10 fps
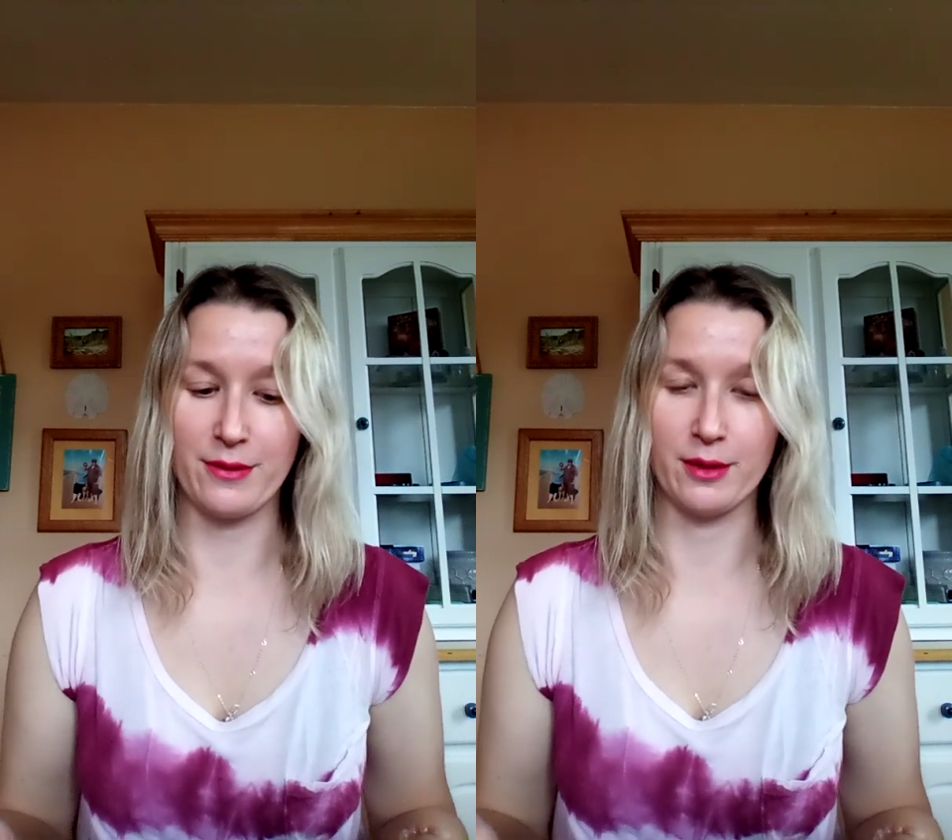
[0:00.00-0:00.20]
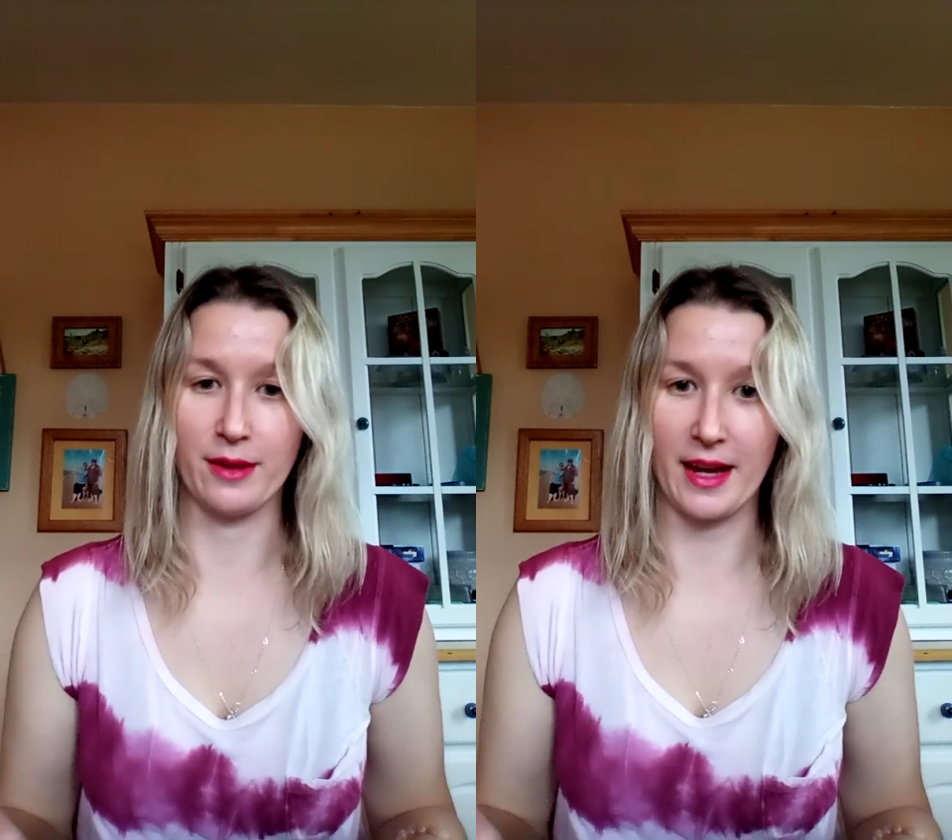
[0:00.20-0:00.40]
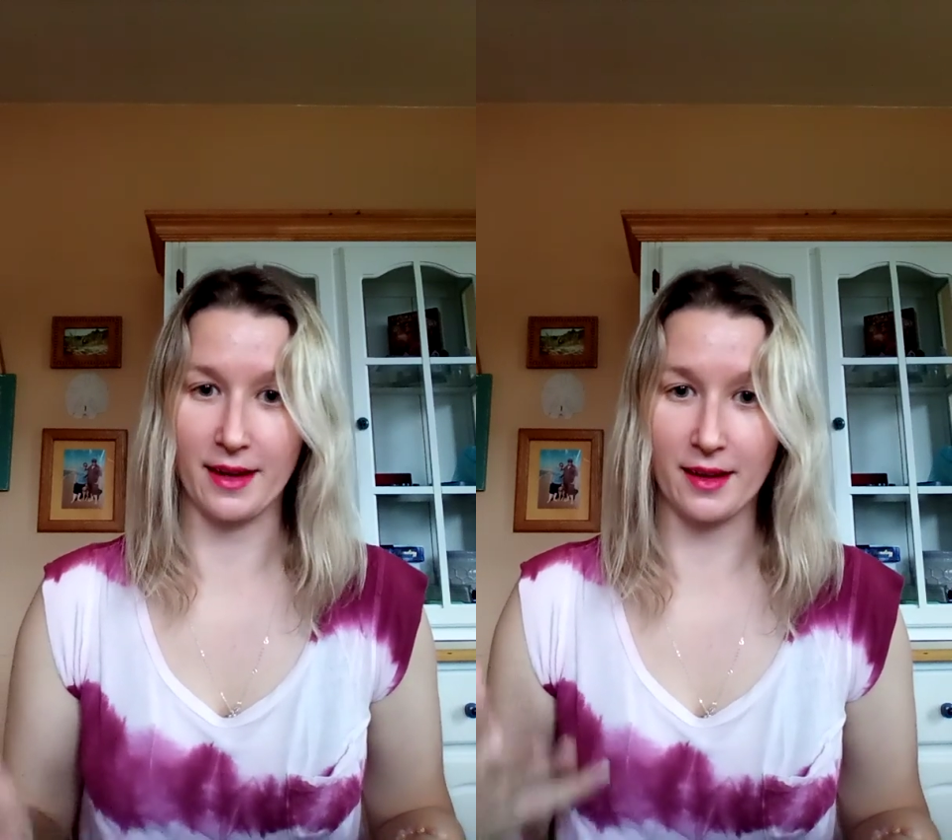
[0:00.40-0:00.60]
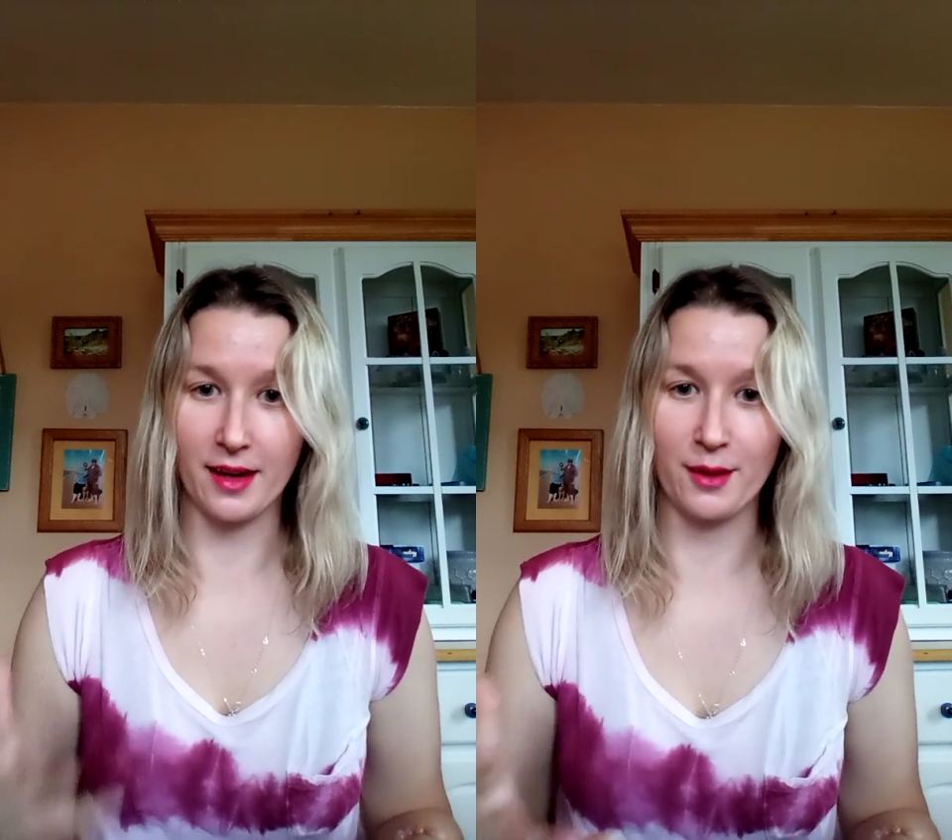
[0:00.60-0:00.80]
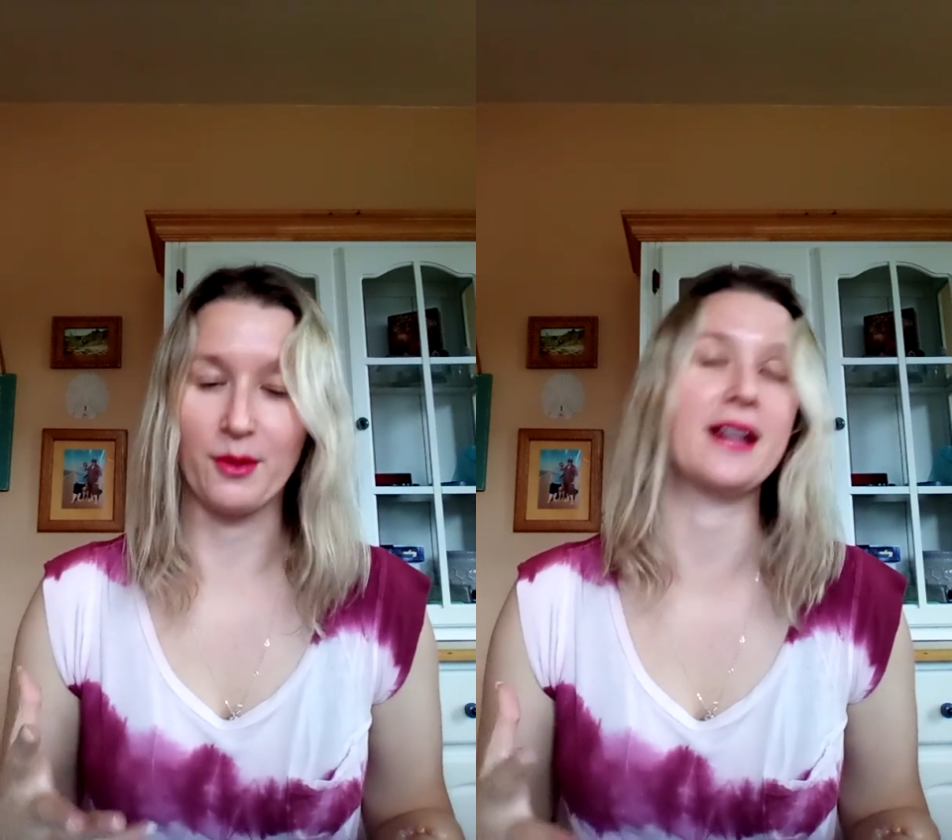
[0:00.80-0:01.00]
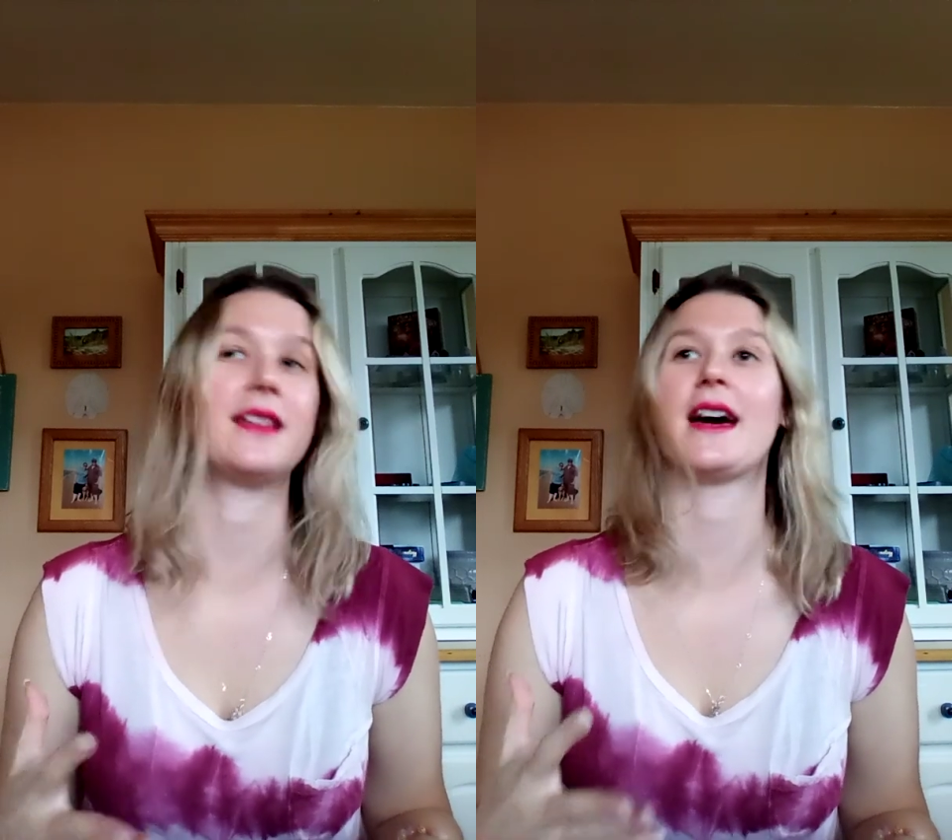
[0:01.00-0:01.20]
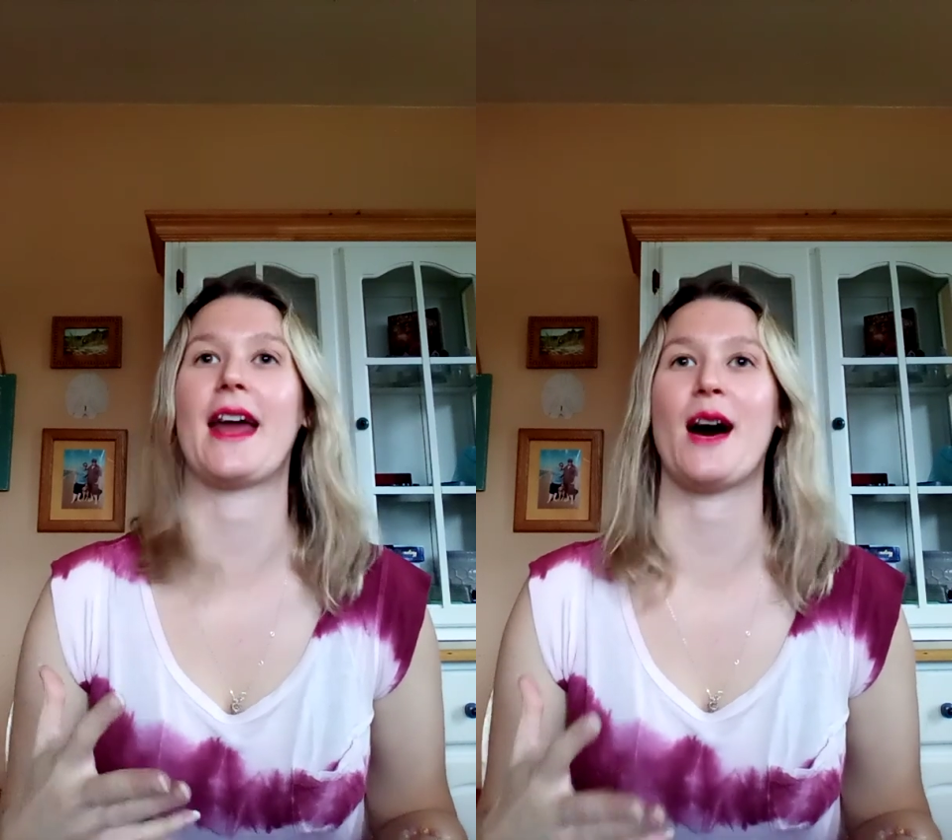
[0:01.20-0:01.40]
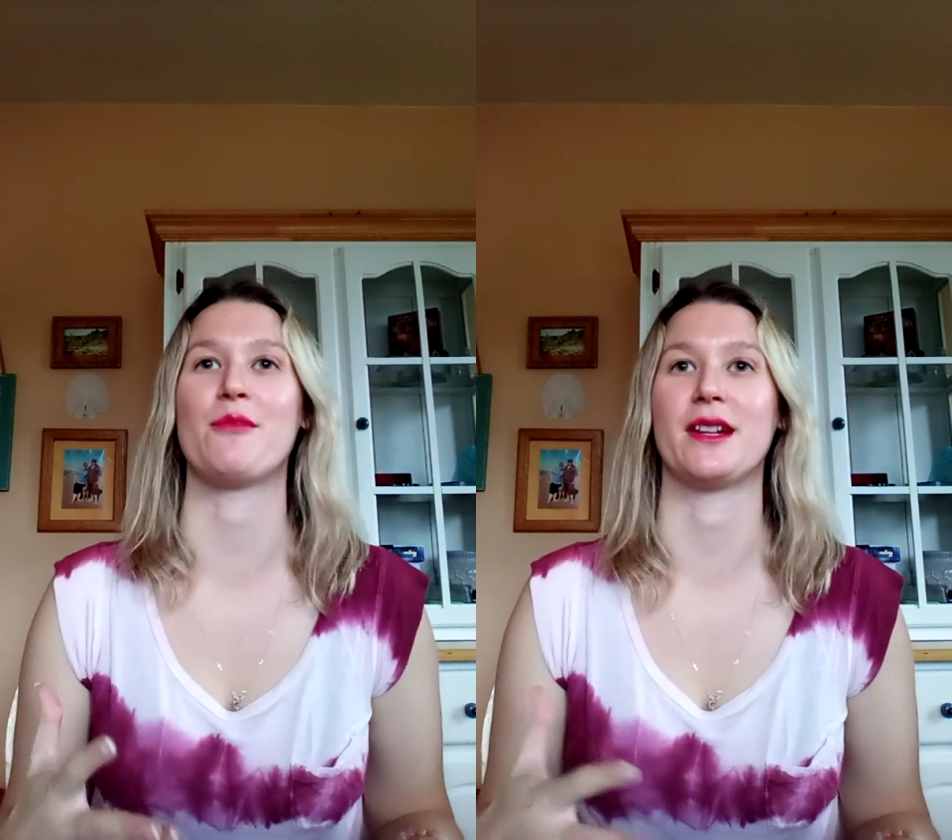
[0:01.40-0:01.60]
and you're like, oh, why did that
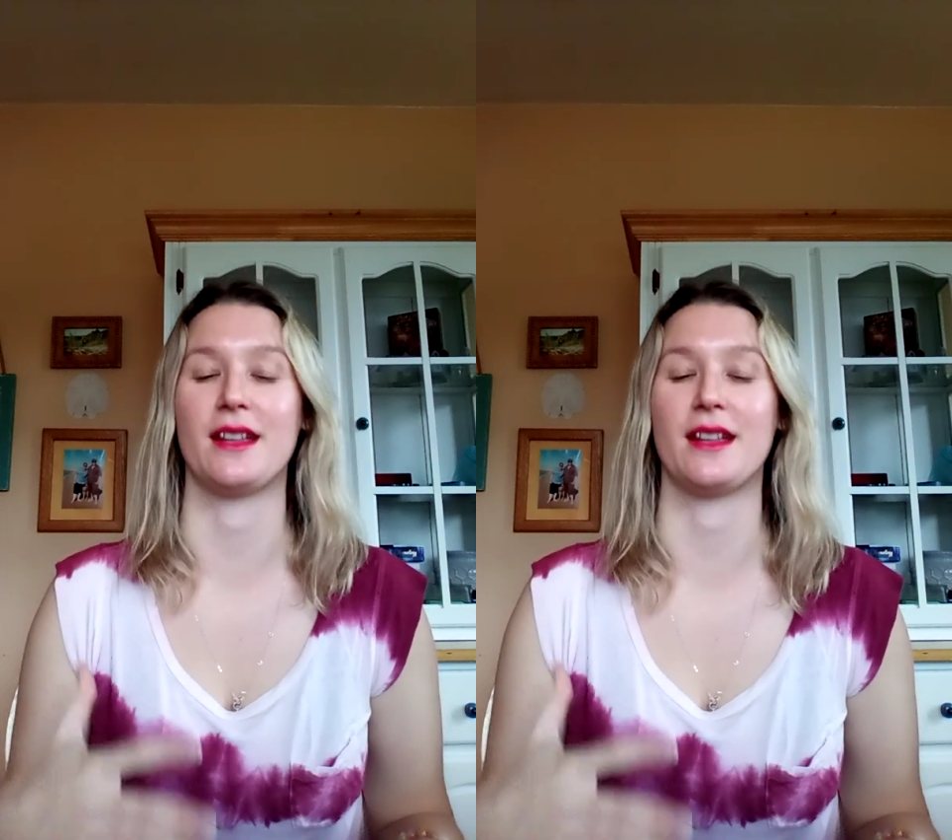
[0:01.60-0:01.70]
happen?